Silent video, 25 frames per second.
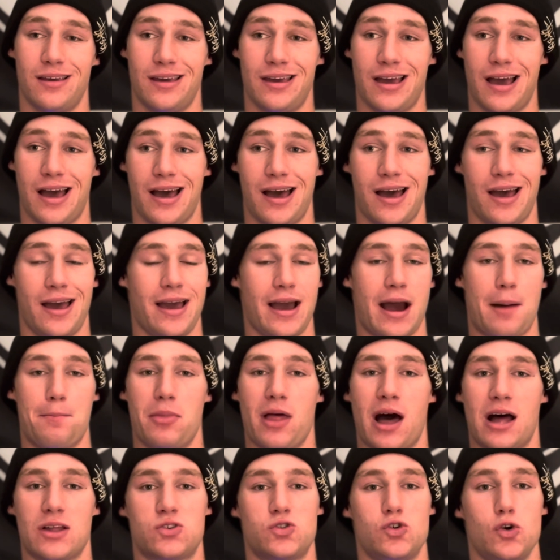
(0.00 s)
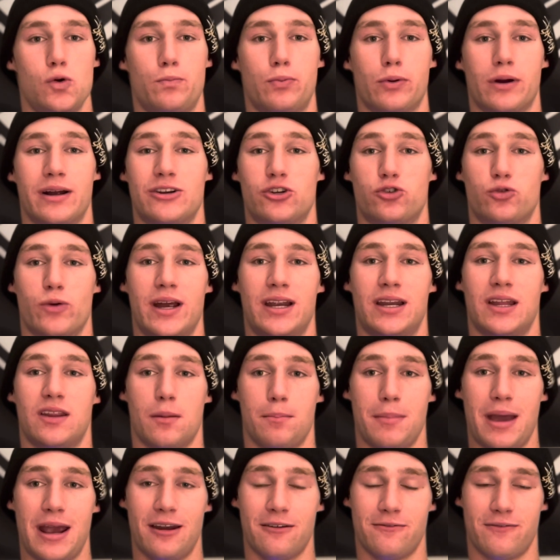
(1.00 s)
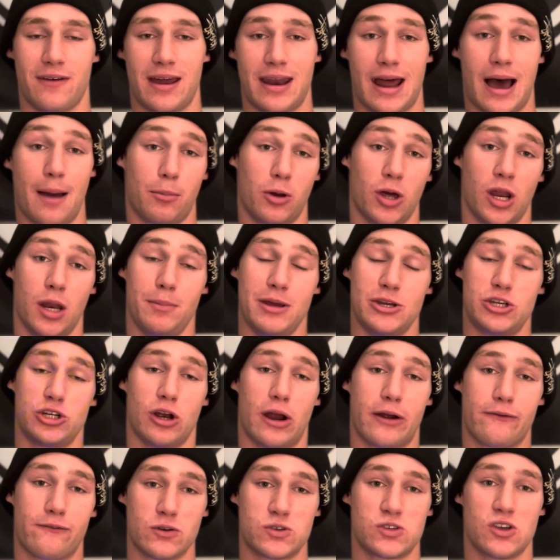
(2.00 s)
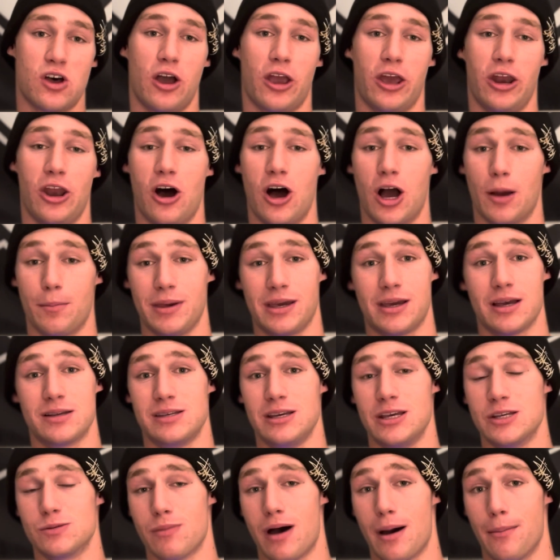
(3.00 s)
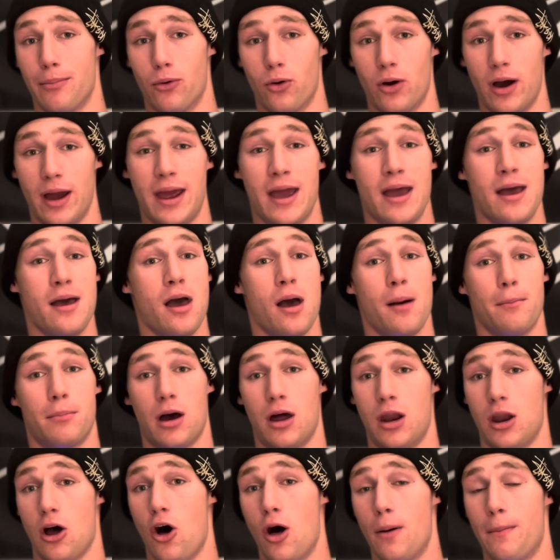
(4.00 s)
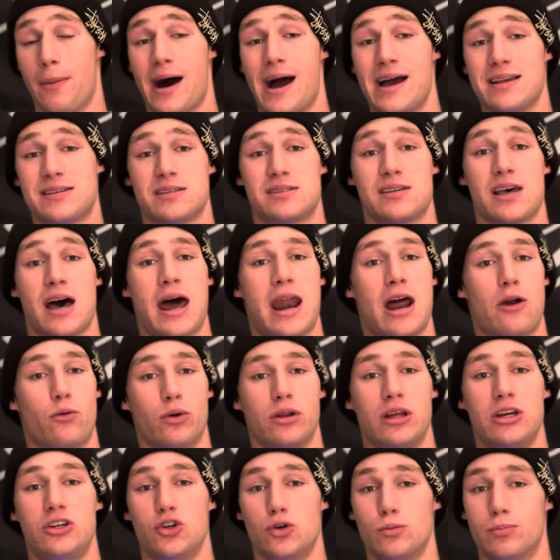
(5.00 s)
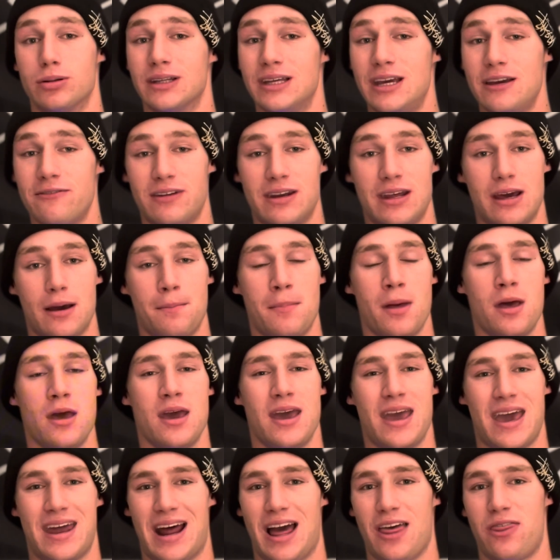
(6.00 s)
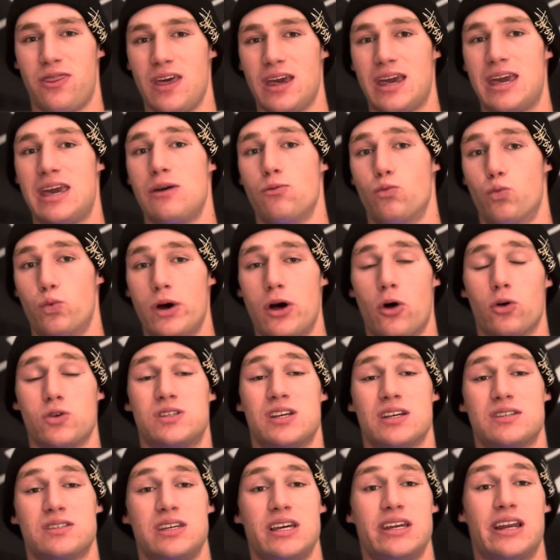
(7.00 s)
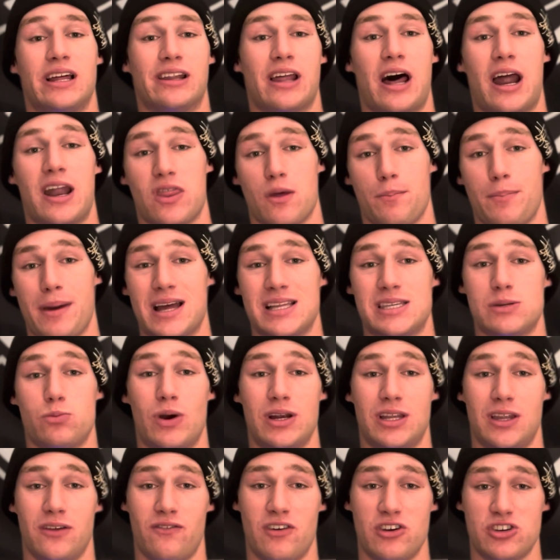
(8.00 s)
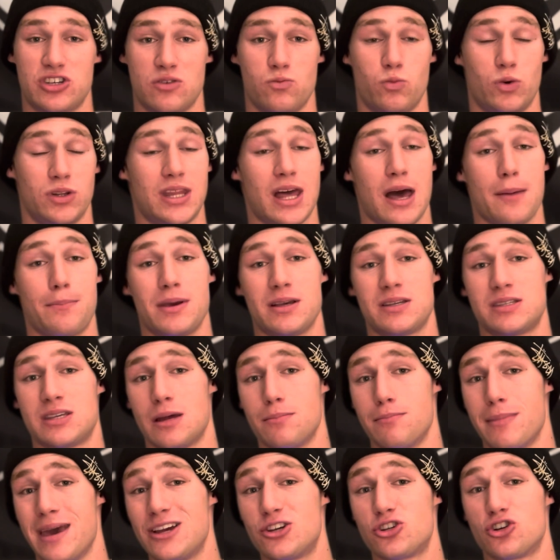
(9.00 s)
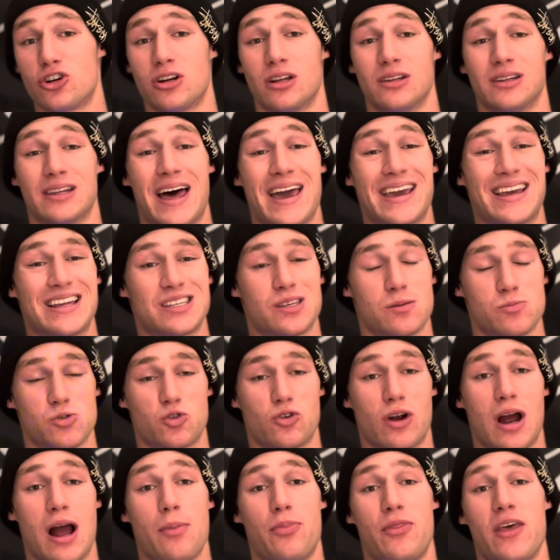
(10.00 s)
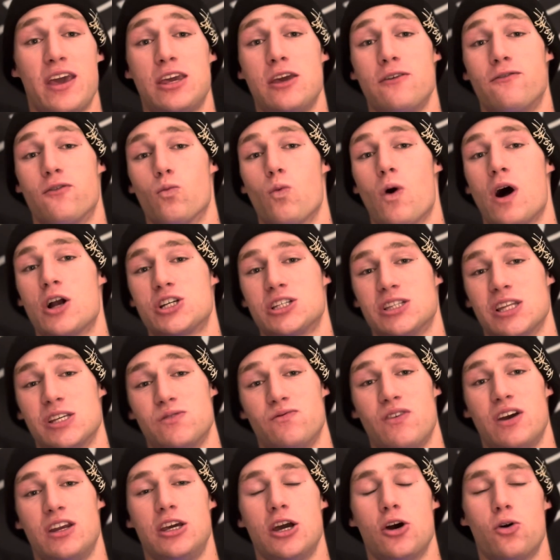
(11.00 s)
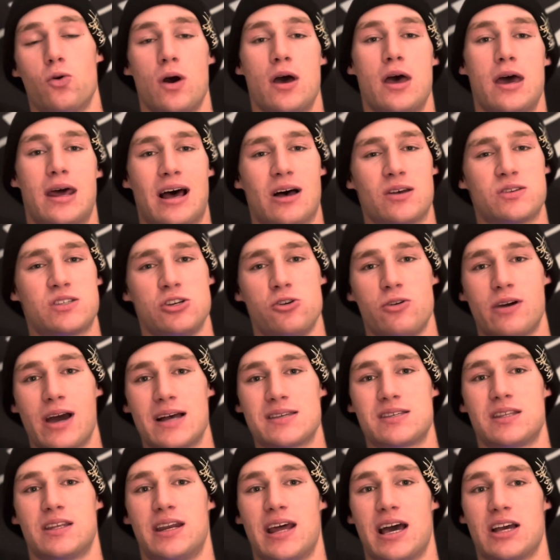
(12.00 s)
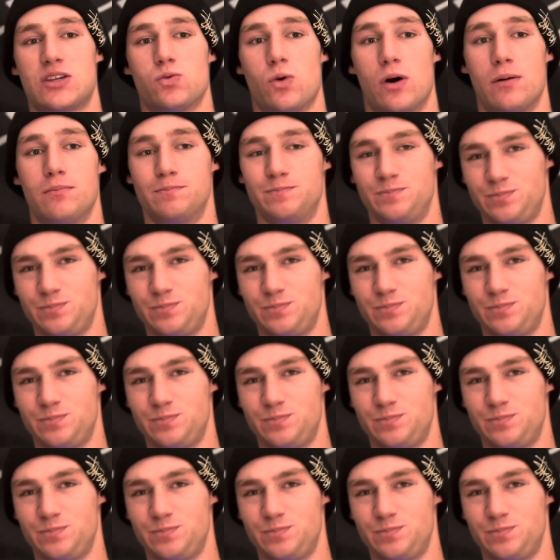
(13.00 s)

I'm not super intrigued in the main event. I'm going to be cheering for Song Yadong because he's my boy. But all bias aside, I really do believe in him, and I think he will succeed a lot at the bantamweight division. With that being said, make sure to like and subscribe. Thank you for watching this video, and I'll see you guys in the next one.